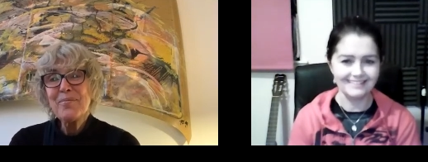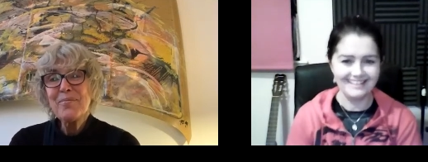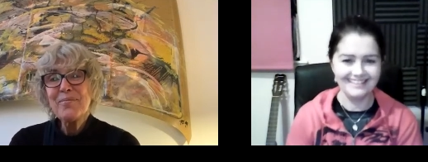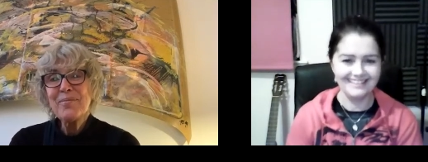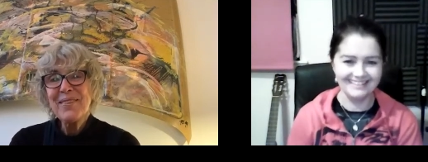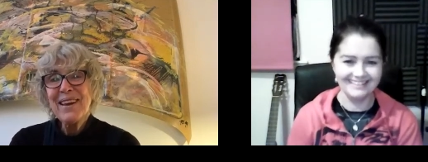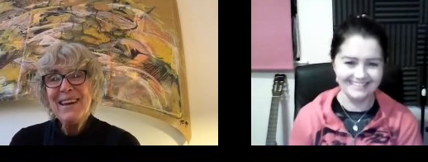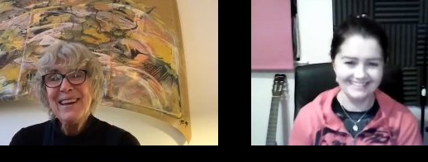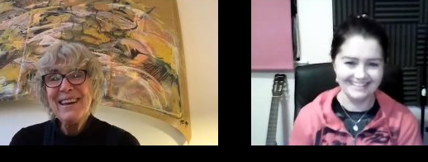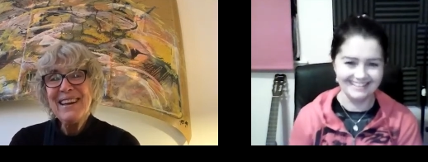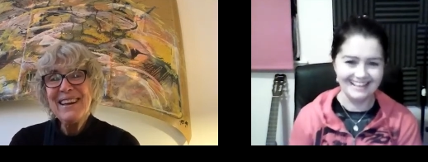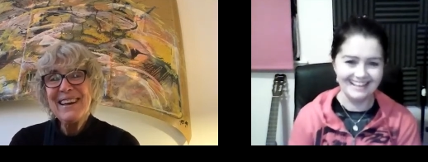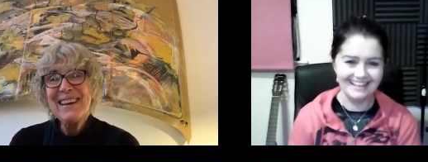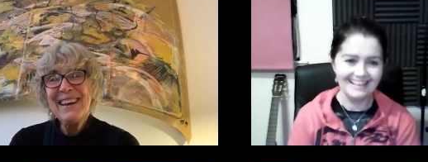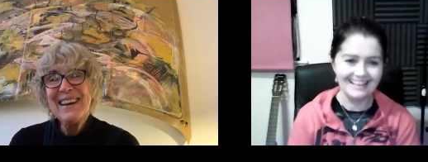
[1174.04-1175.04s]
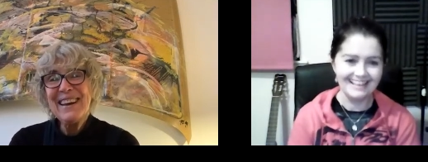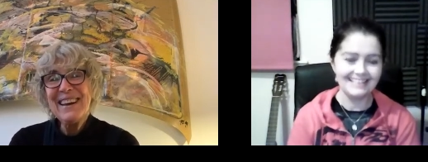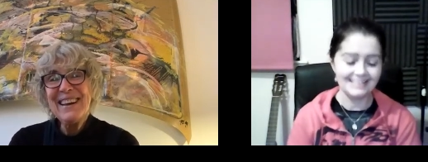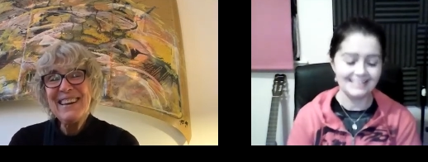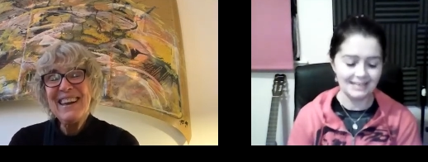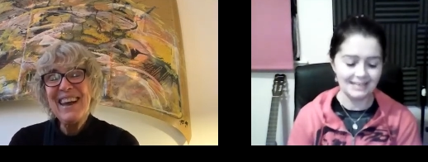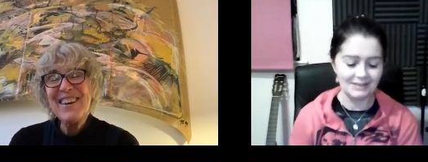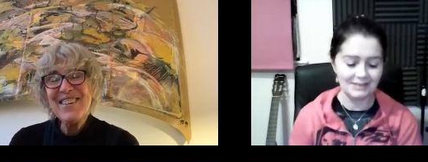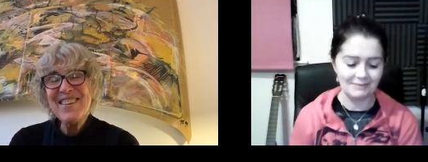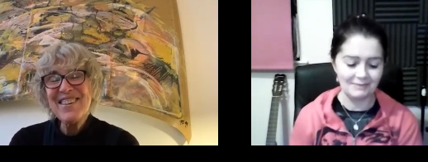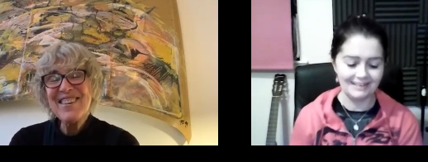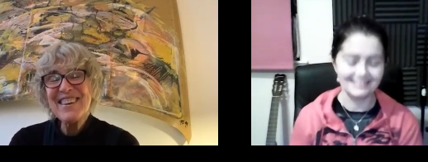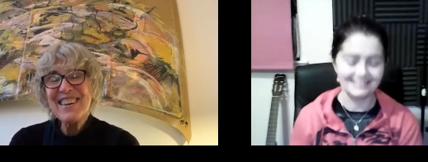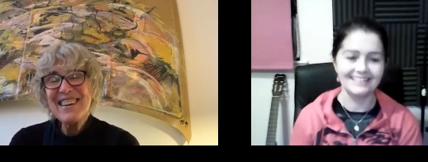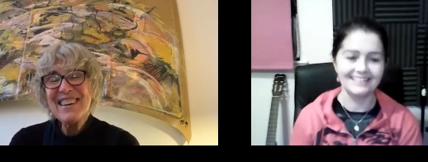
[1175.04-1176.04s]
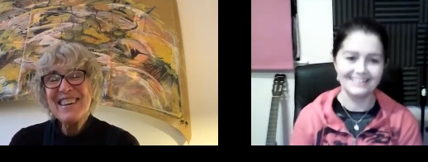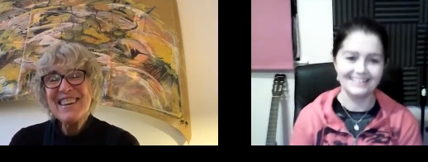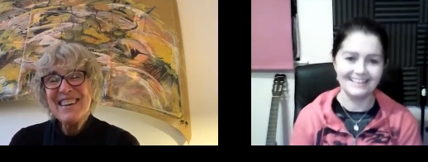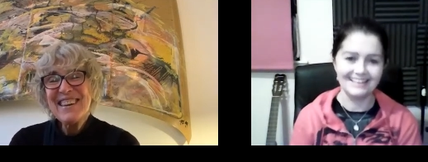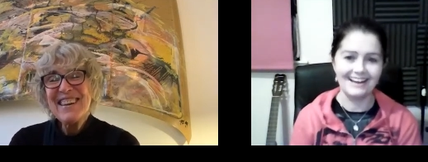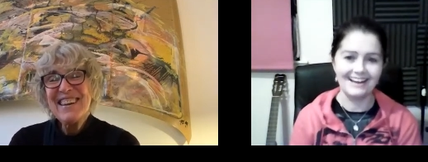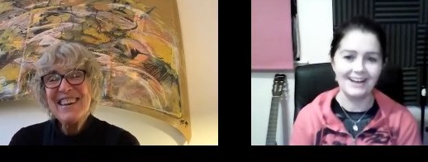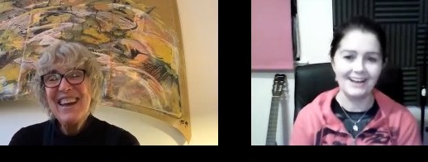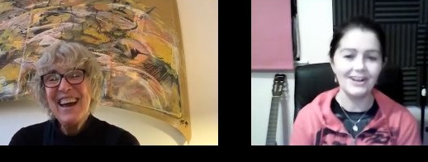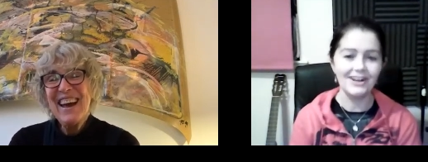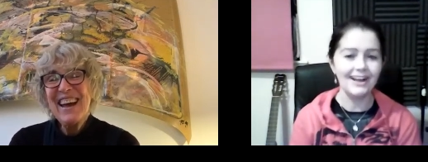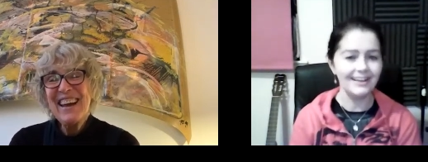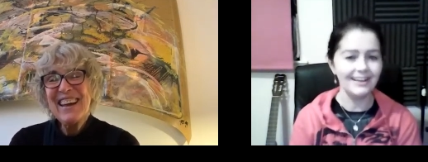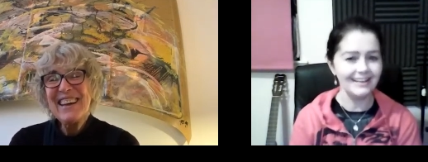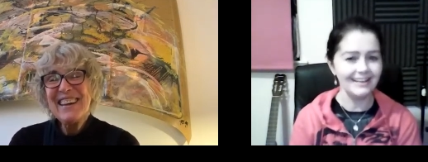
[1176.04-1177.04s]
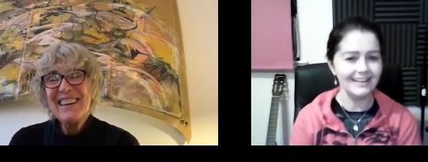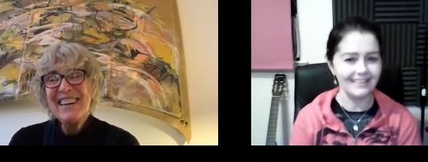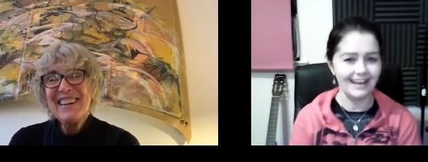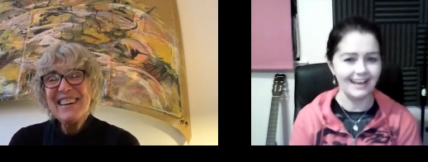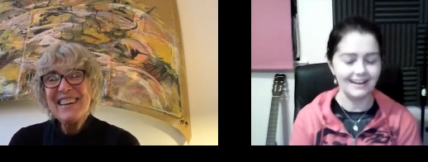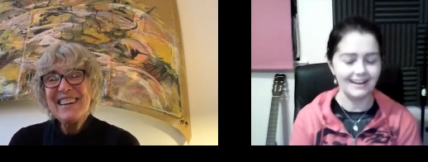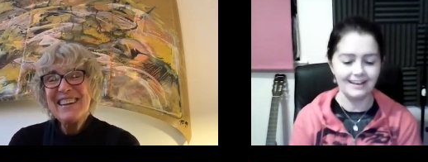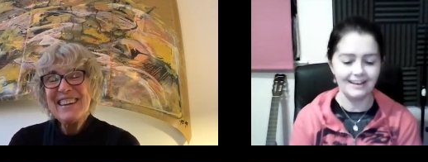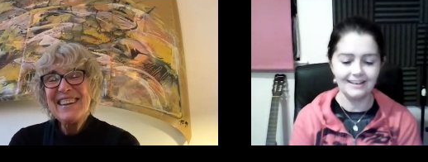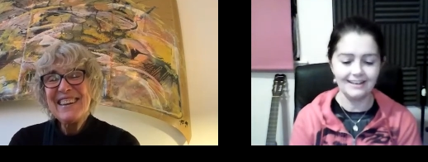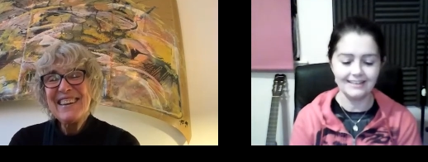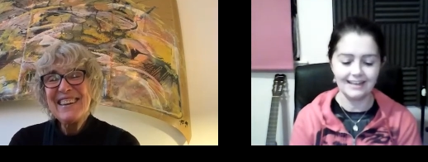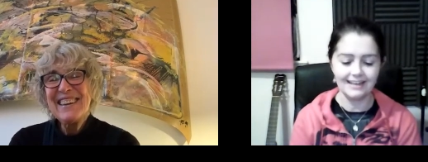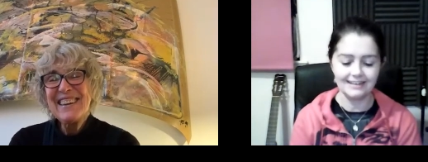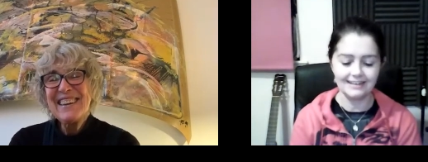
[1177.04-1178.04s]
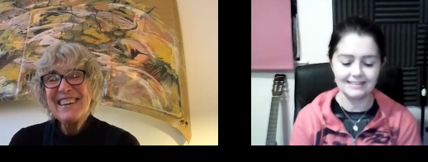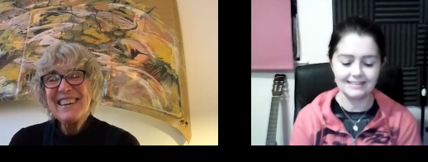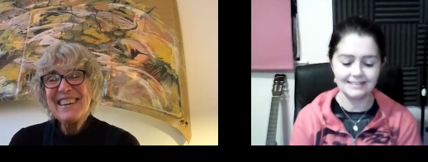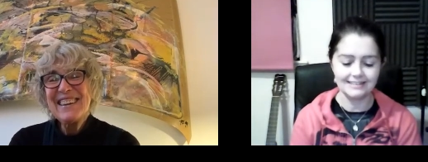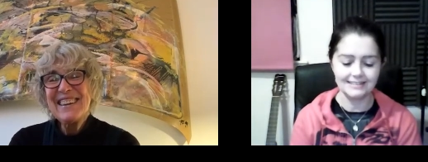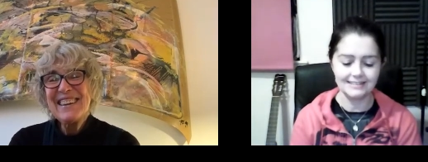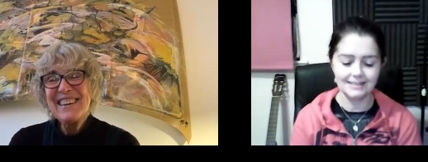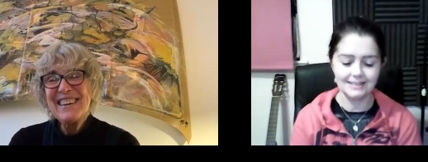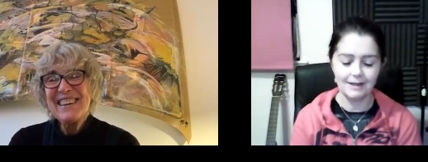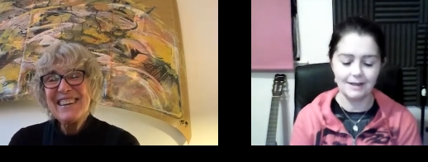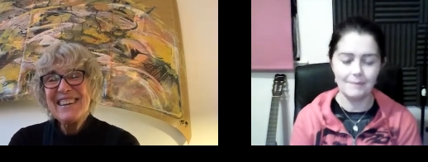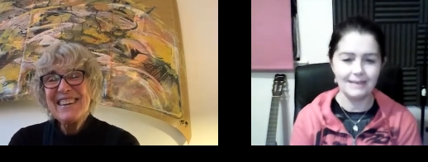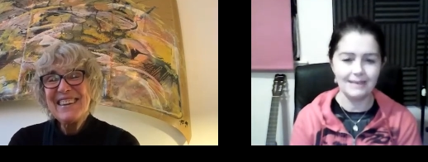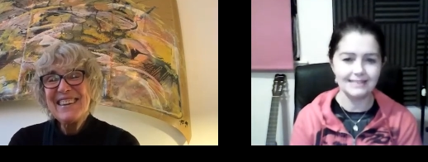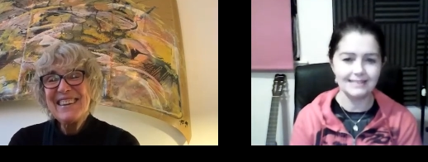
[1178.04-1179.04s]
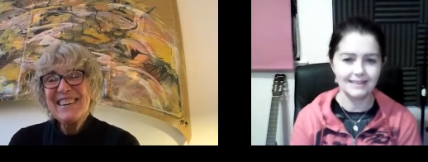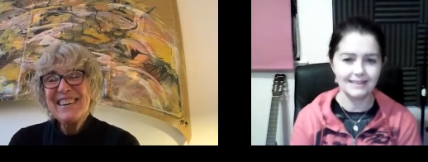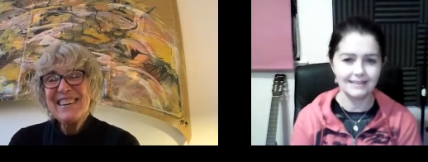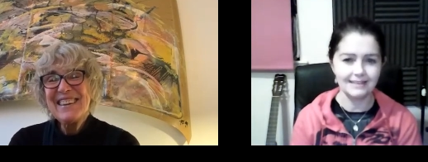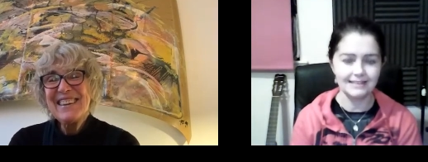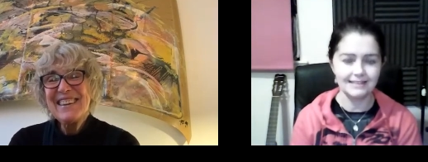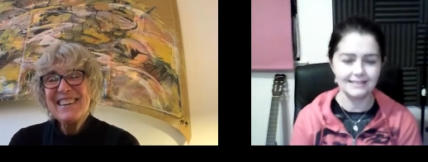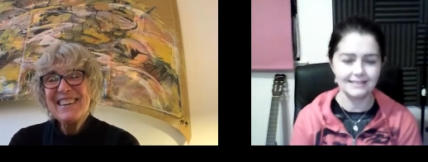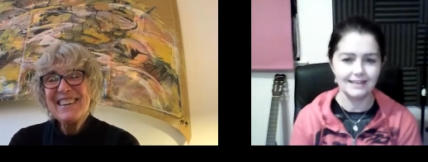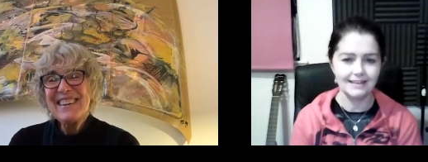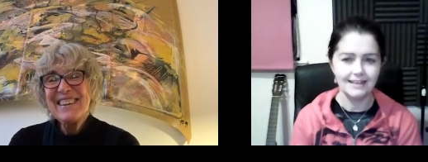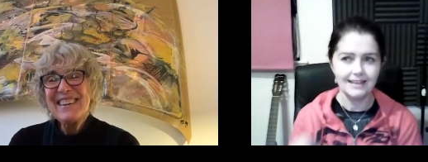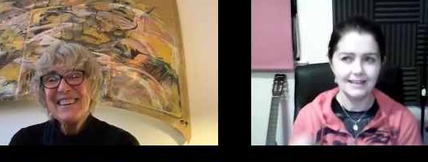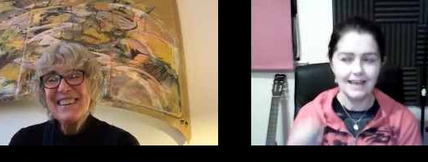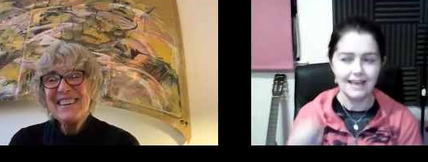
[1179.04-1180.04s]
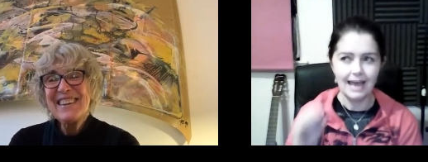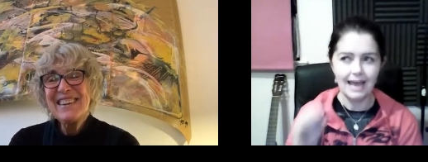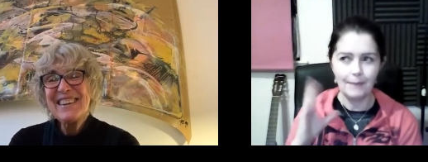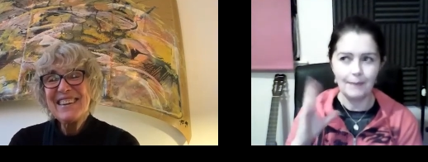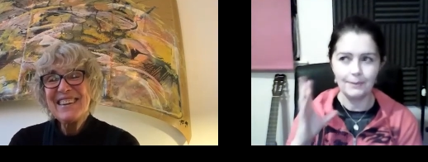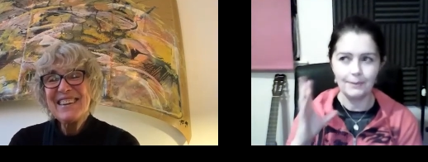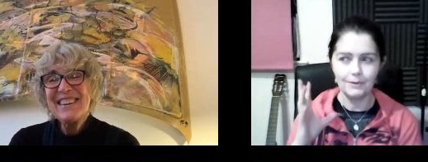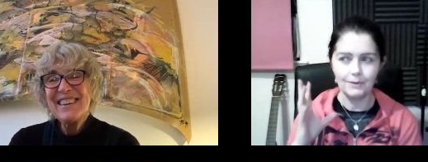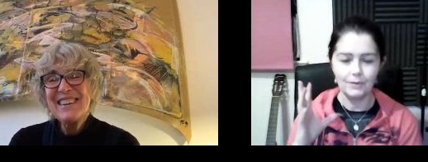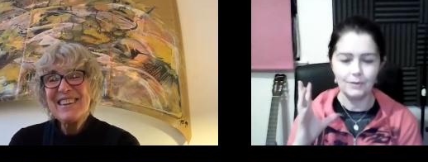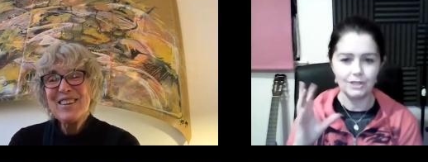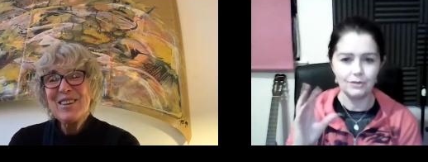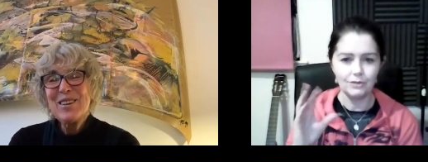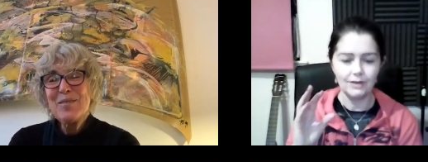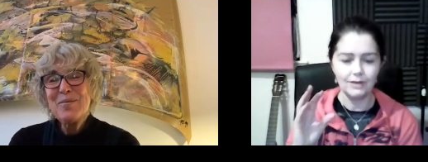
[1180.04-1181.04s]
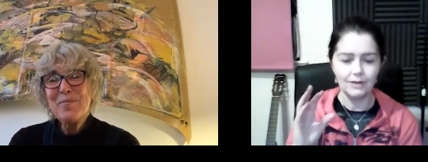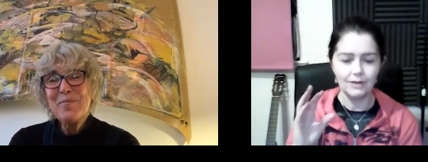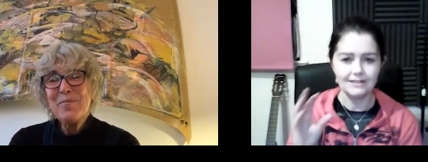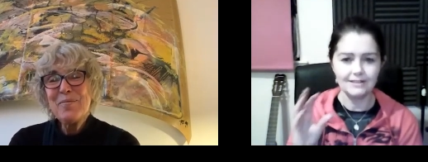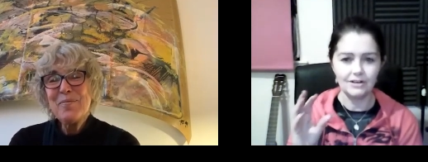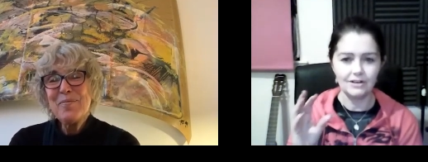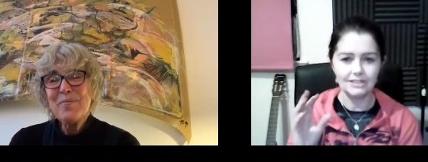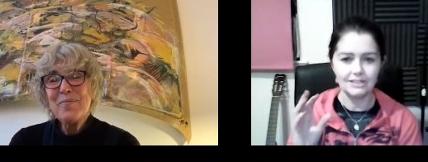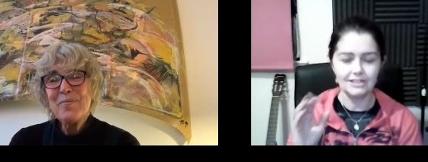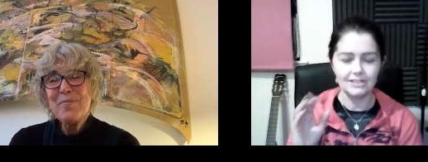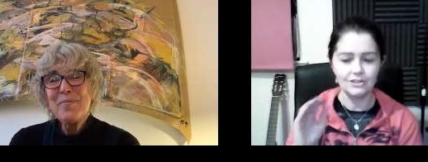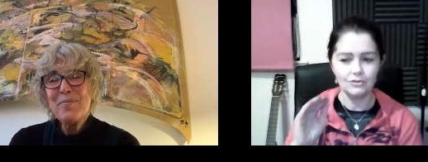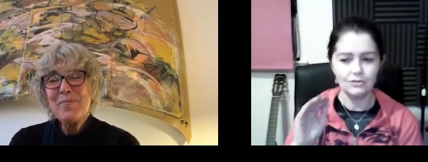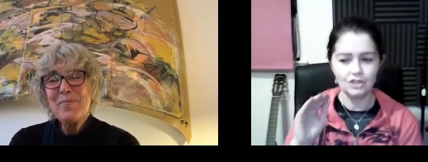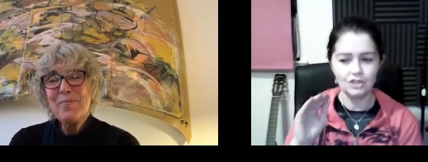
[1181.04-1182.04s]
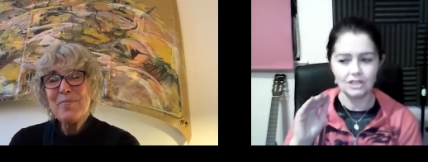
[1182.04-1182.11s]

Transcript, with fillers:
Speaker 1: it's yes. Yeah, and I like that. I like that because amazing things happen when you, as an artist, you